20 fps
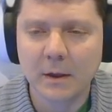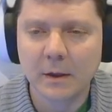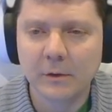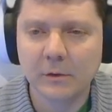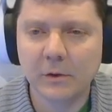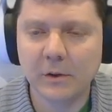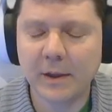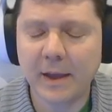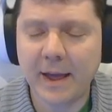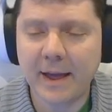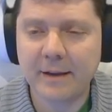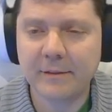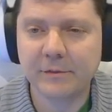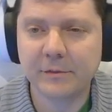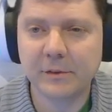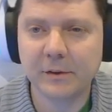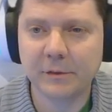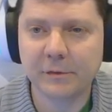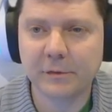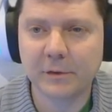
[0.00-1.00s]
so you
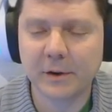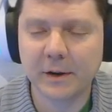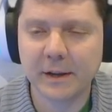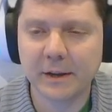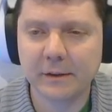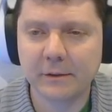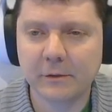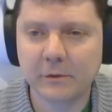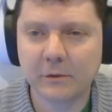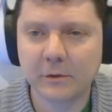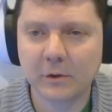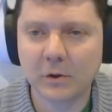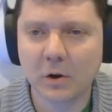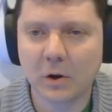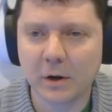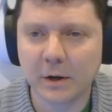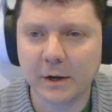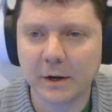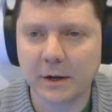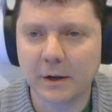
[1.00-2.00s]
have different
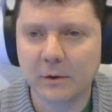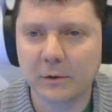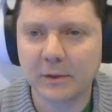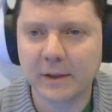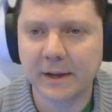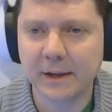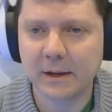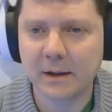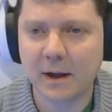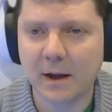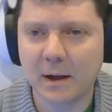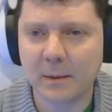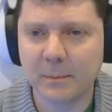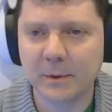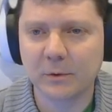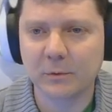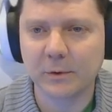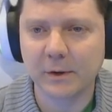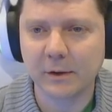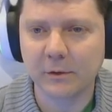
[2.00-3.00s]
cargo, like
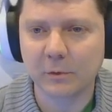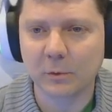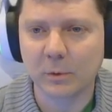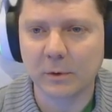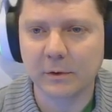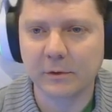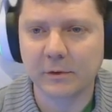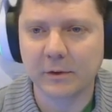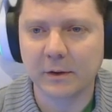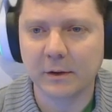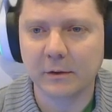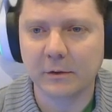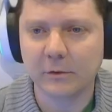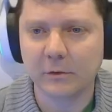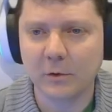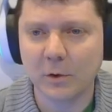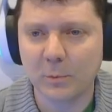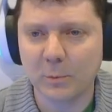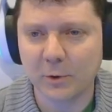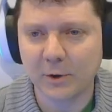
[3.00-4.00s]
common resources,
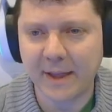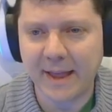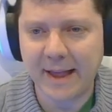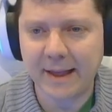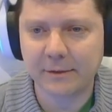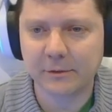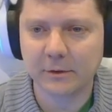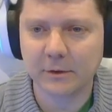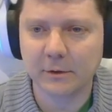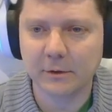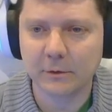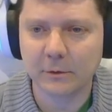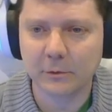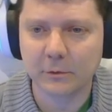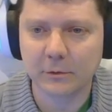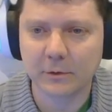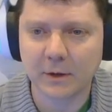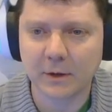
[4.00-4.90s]
noble gases,